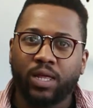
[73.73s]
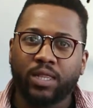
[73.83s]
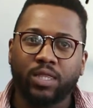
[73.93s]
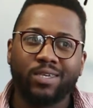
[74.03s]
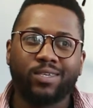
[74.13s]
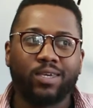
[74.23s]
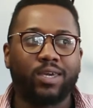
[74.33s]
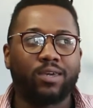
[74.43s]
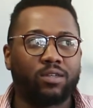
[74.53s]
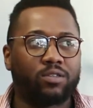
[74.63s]
Like these
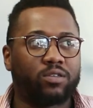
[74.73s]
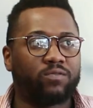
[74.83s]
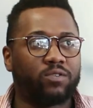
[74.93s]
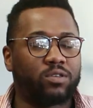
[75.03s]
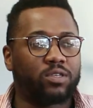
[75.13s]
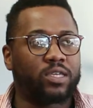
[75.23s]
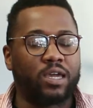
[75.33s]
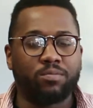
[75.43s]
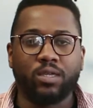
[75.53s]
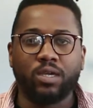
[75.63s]
kids feel the
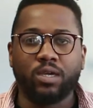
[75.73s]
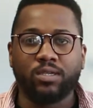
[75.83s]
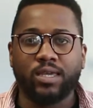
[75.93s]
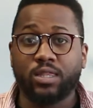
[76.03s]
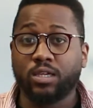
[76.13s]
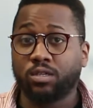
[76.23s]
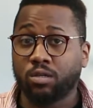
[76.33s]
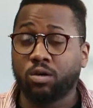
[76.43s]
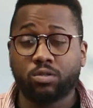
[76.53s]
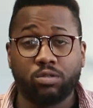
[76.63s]
same things that these
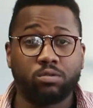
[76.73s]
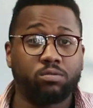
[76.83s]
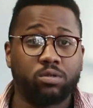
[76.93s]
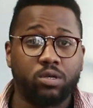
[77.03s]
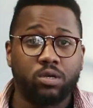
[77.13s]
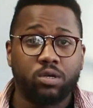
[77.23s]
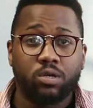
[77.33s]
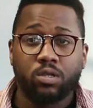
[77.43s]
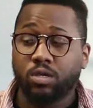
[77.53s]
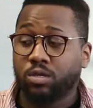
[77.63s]
adults do
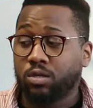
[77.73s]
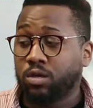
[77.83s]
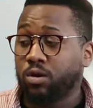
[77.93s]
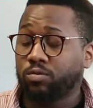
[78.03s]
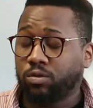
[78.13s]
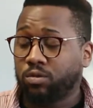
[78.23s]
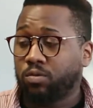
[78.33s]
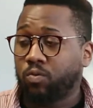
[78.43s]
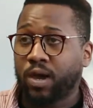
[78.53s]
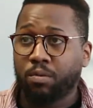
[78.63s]
these adults,
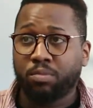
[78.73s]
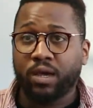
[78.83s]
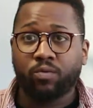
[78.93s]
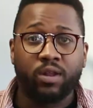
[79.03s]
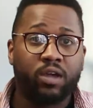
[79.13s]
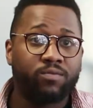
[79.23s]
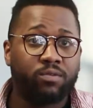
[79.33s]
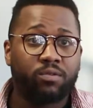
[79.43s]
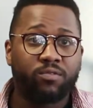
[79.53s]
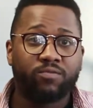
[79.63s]
white, black,
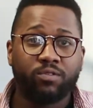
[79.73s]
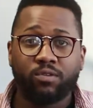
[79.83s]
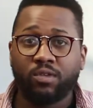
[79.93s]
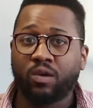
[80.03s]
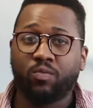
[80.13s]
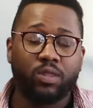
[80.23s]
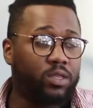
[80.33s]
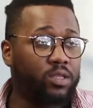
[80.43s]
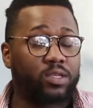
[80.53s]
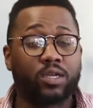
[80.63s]
whatever, feel the same way
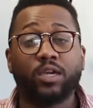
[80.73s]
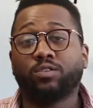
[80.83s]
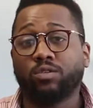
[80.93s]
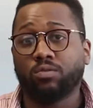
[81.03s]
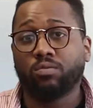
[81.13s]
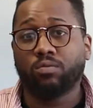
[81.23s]
these kids do.